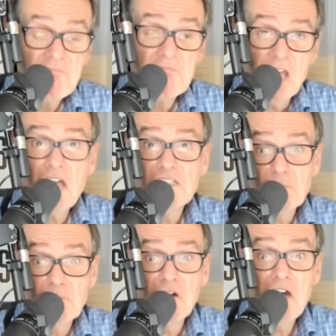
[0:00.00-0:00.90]
That is a
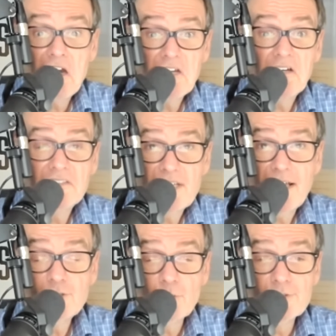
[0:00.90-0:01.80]
pretty good
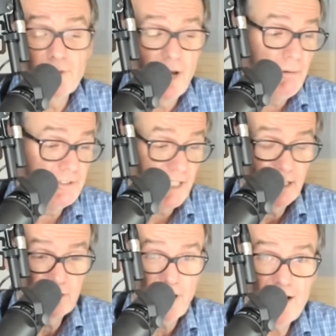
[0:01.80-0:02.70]
schedule. So I was
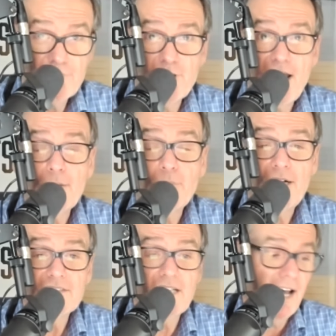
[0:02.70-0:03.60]
like, trade for Dak
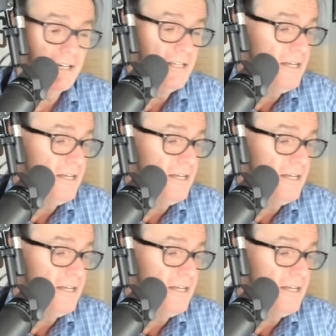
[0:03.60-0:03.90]
Prescott.